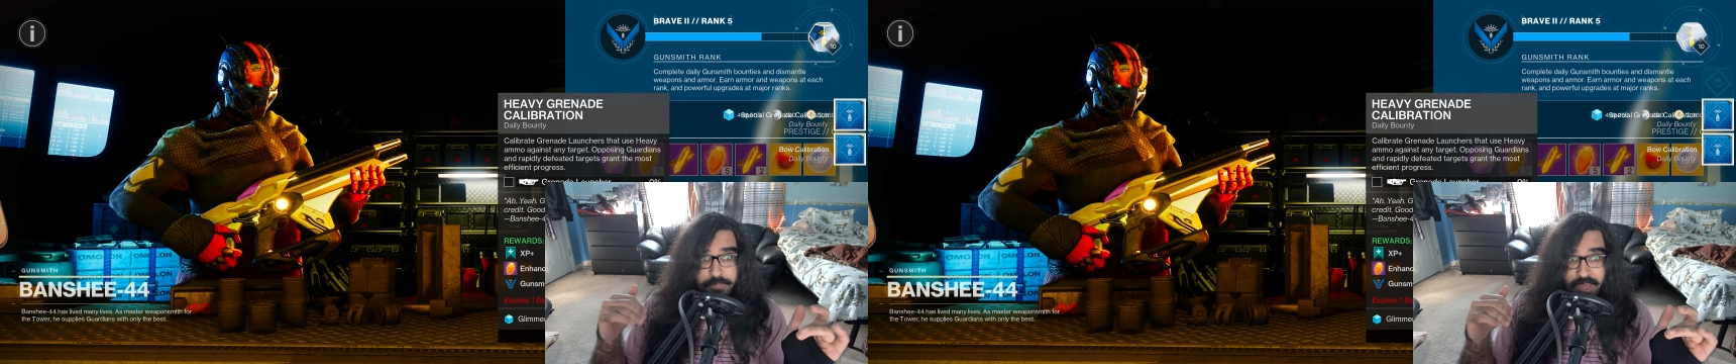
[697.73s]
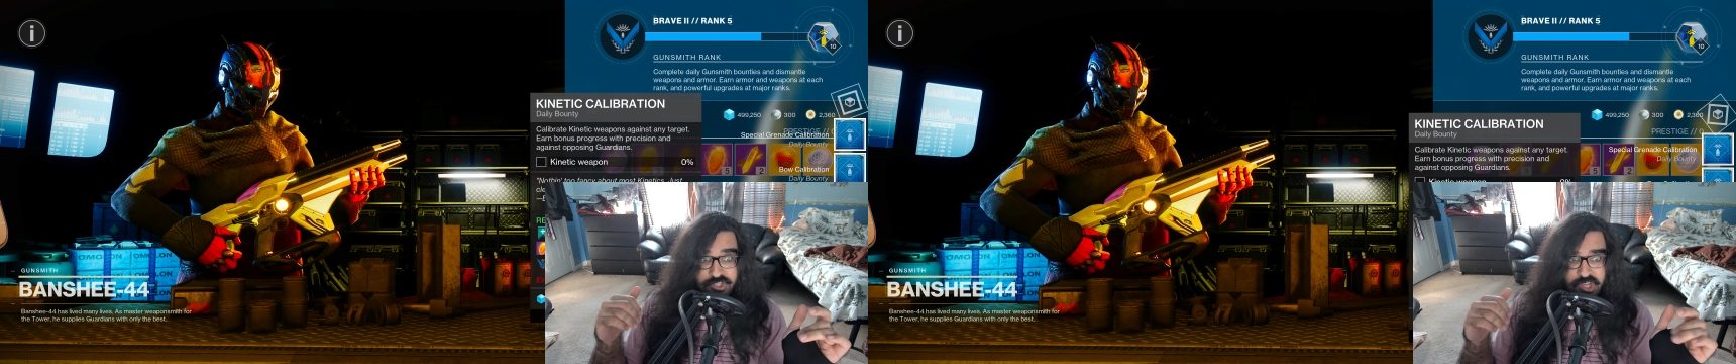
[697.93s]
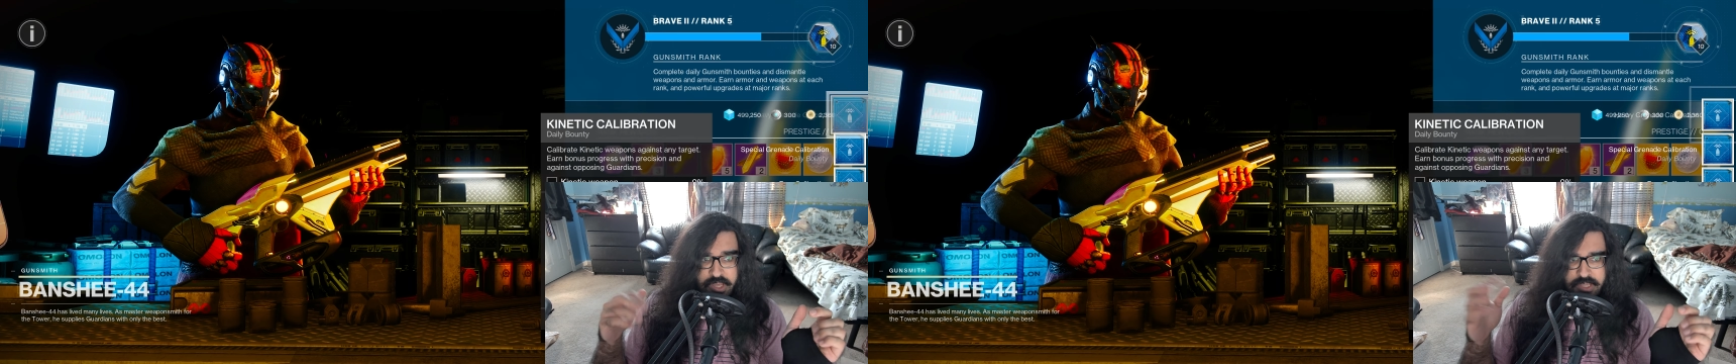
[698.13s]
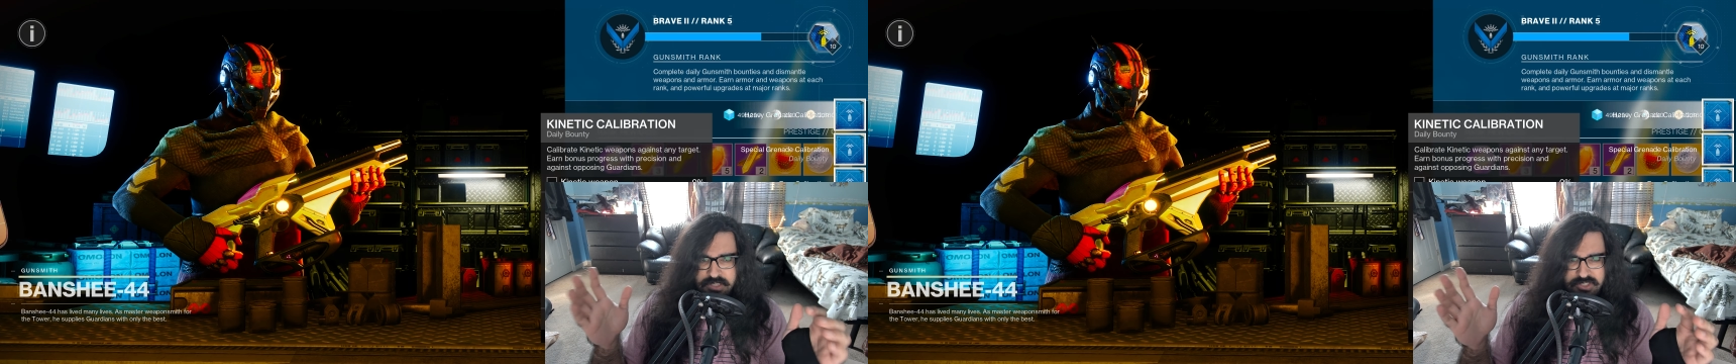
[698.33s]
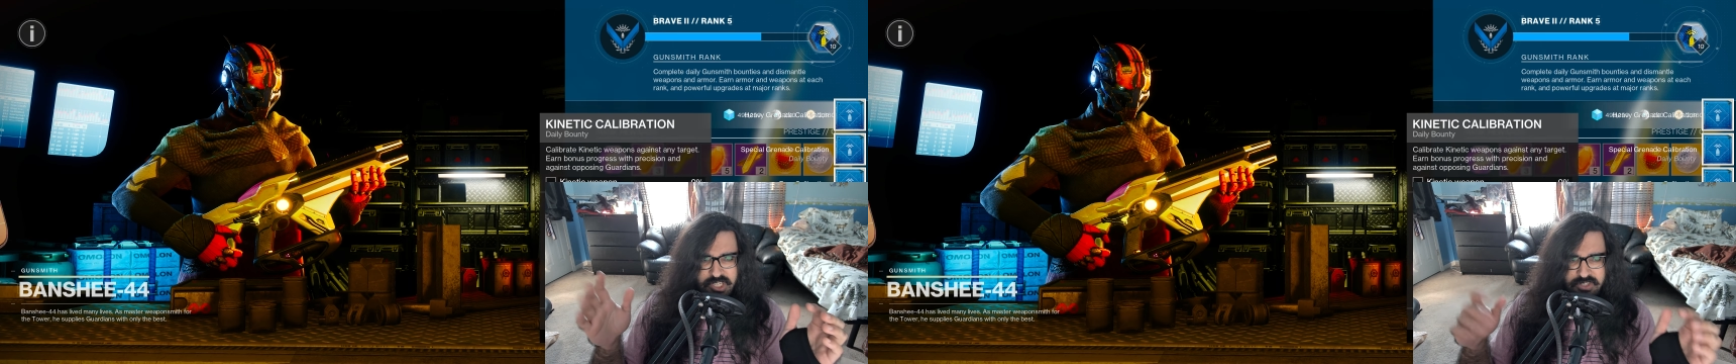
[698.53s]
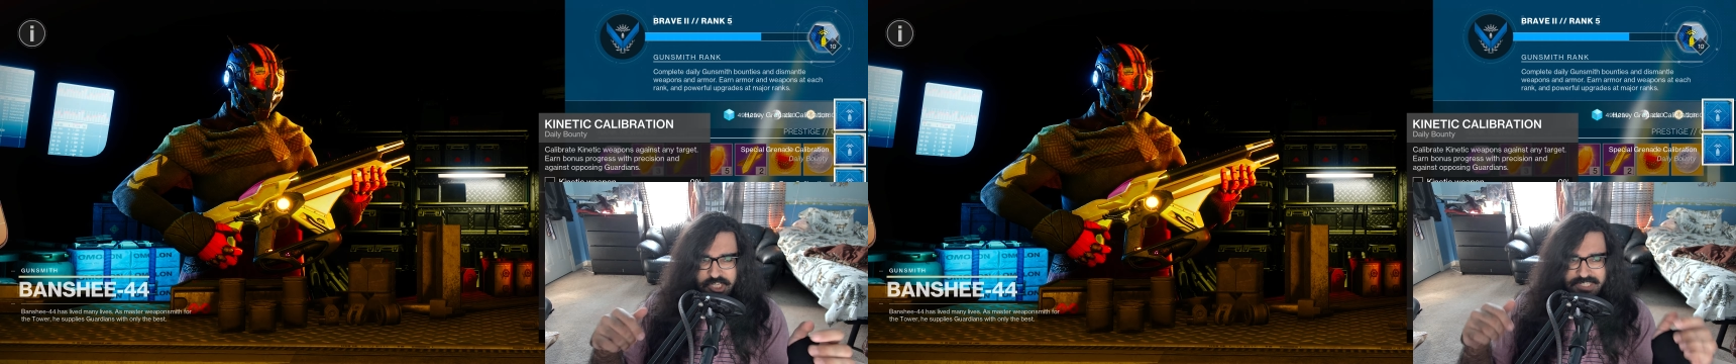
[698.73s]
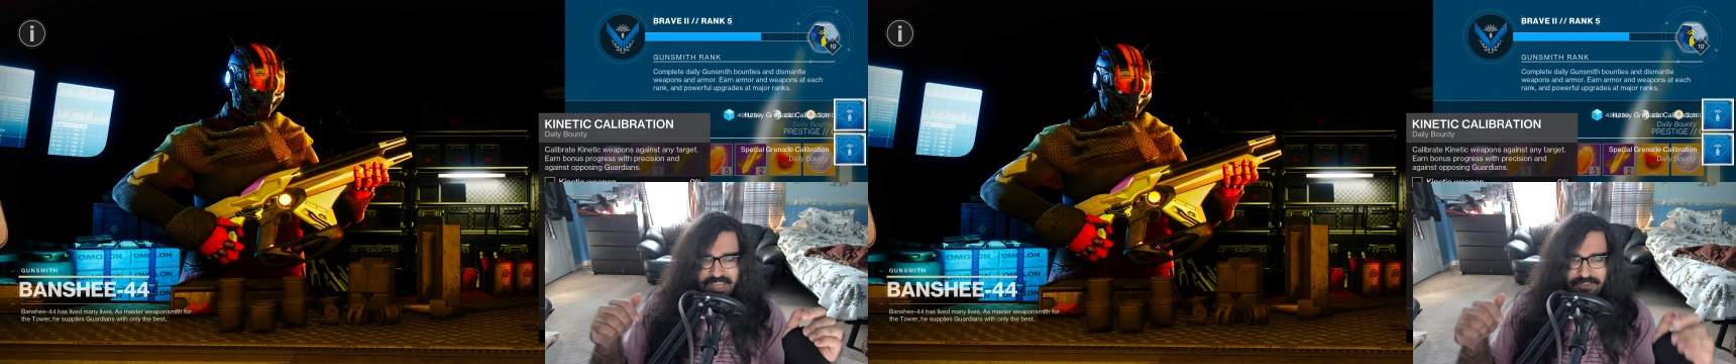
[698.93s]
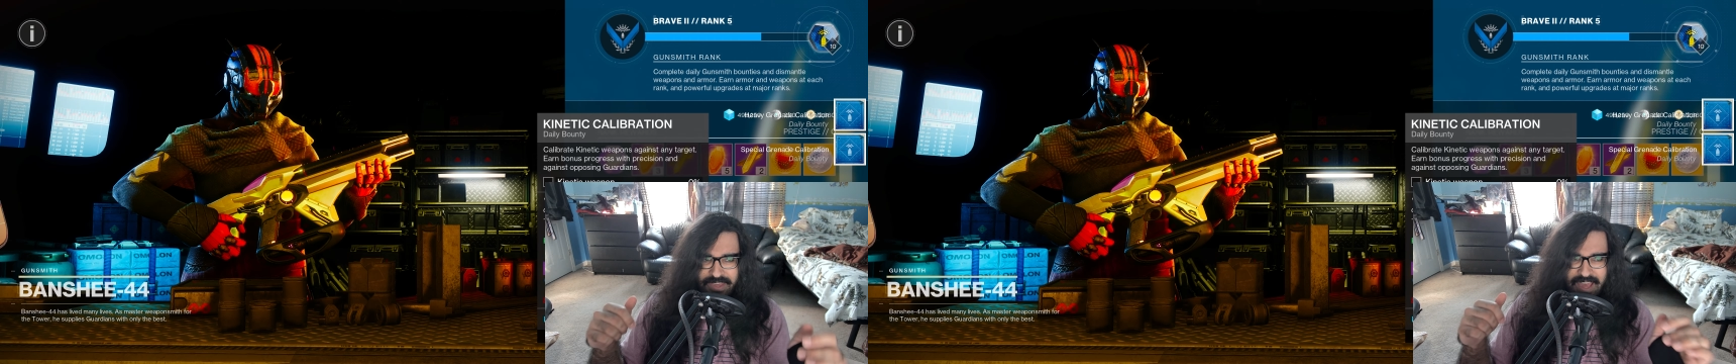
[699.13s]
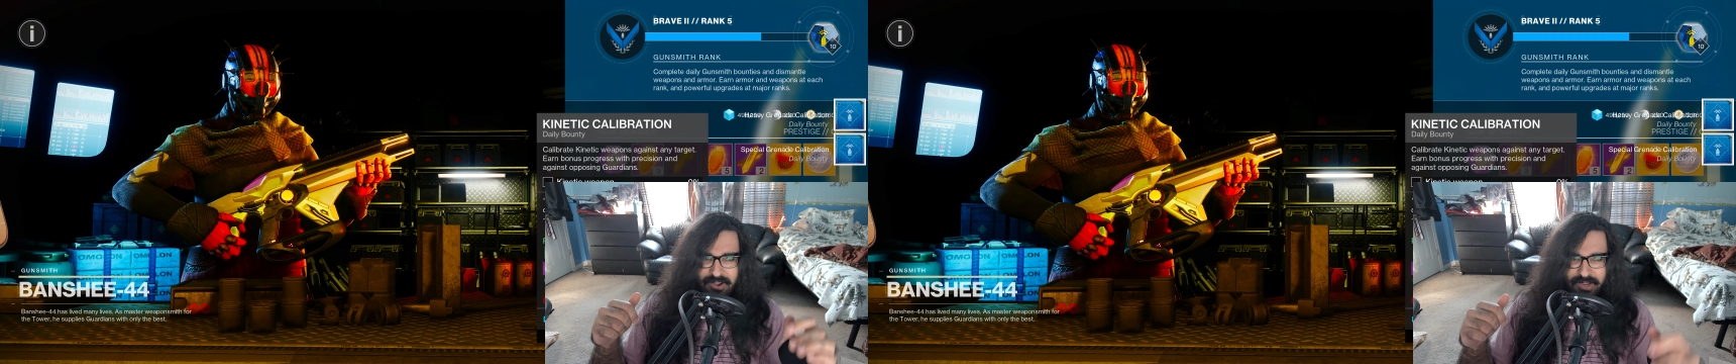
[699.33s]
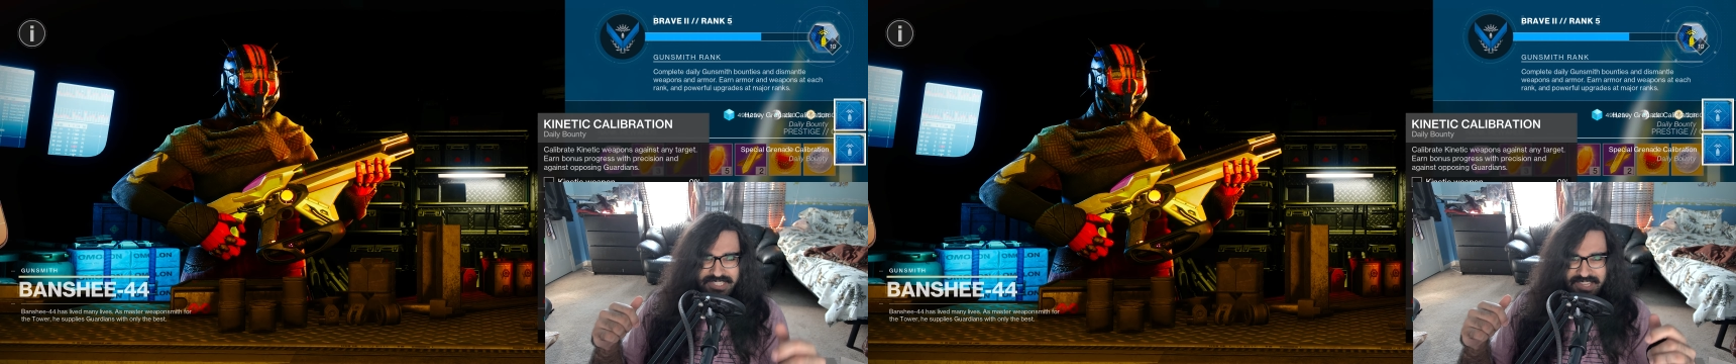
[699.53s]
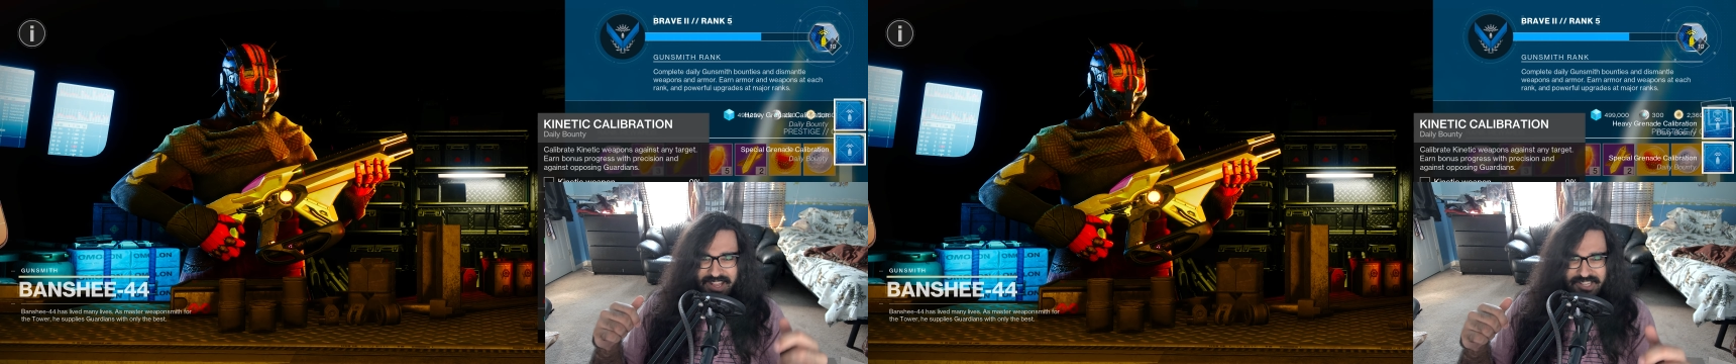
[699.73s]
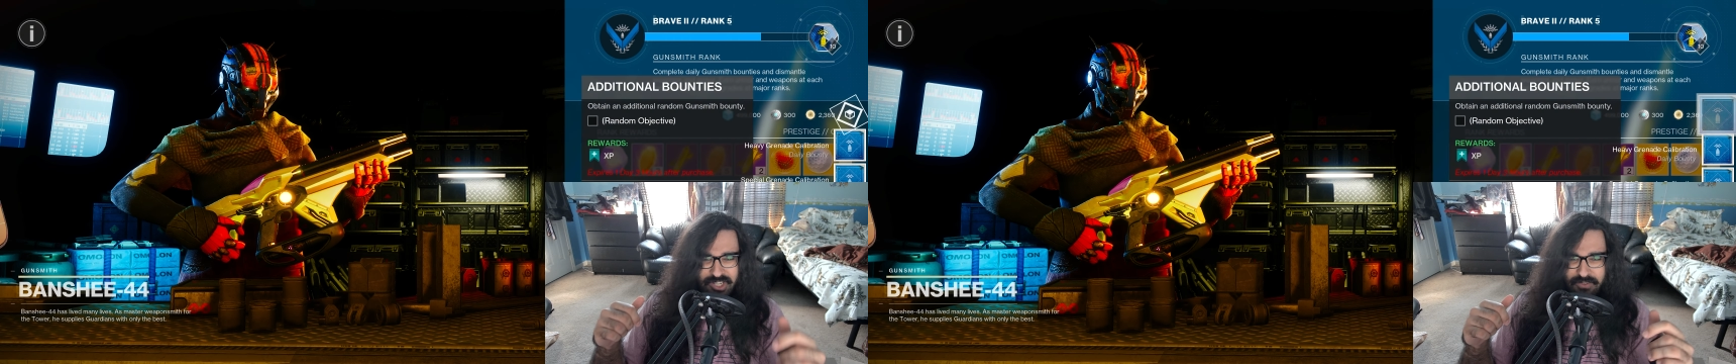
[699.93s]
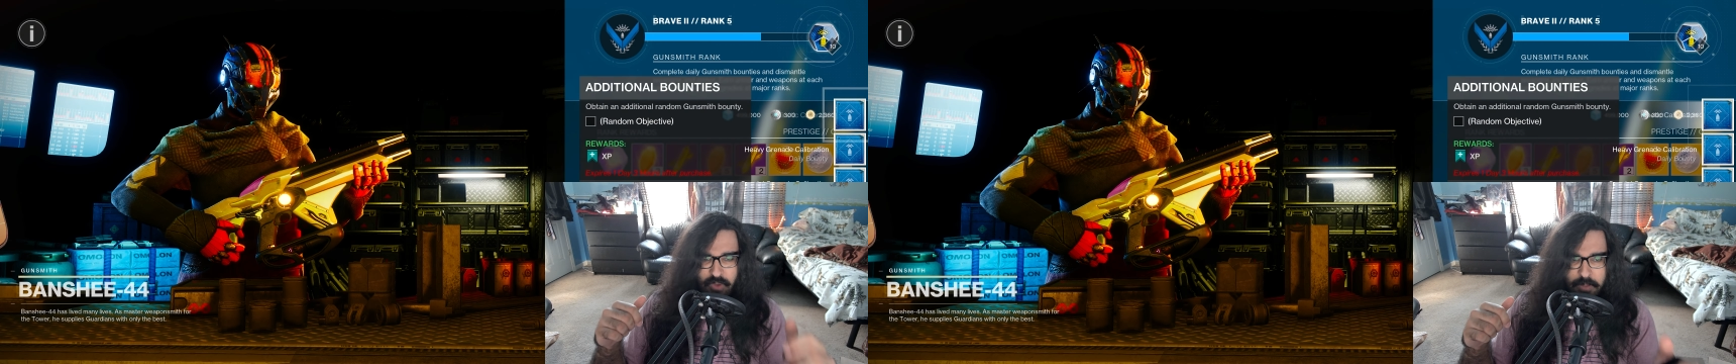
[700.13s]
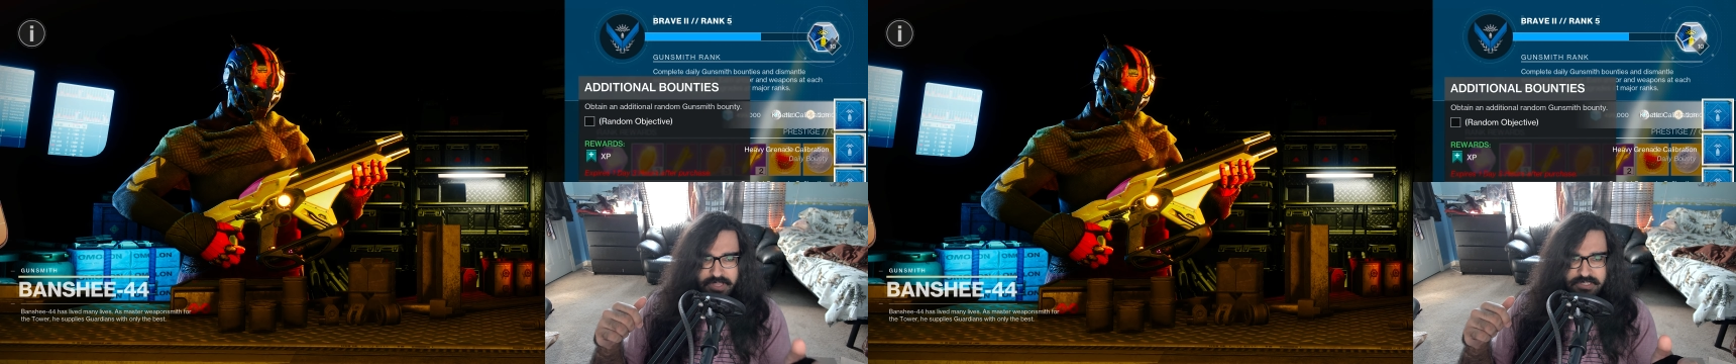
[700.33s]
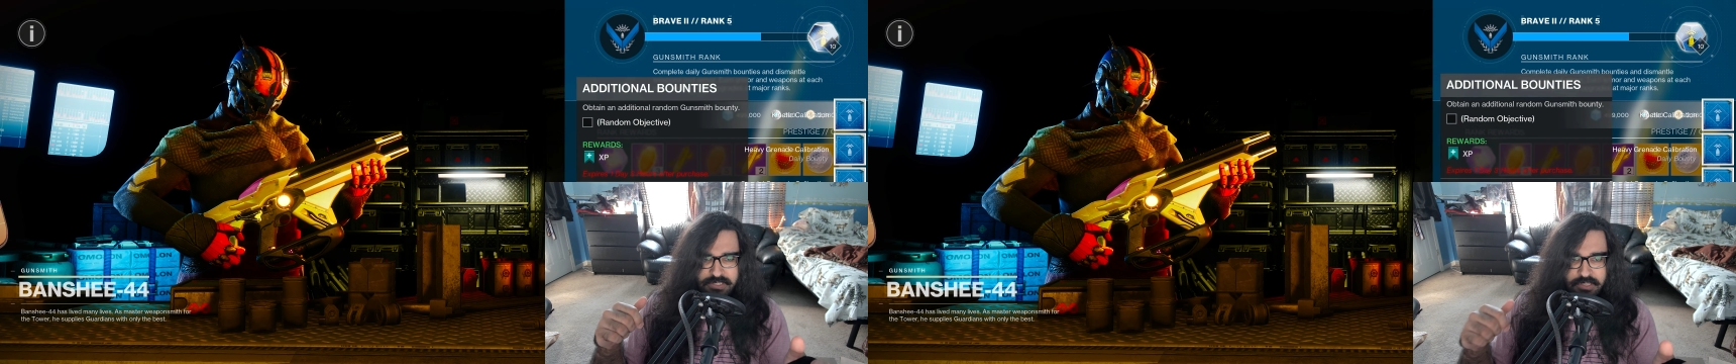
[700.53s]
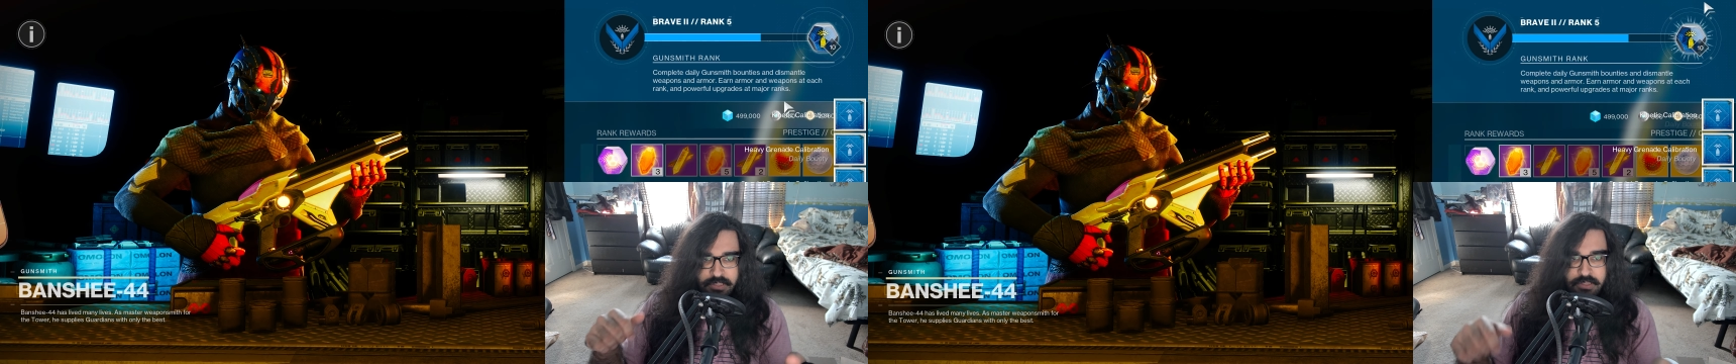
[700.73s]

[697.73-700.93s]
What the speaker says: Banshee is also just giving out a selection of weapons,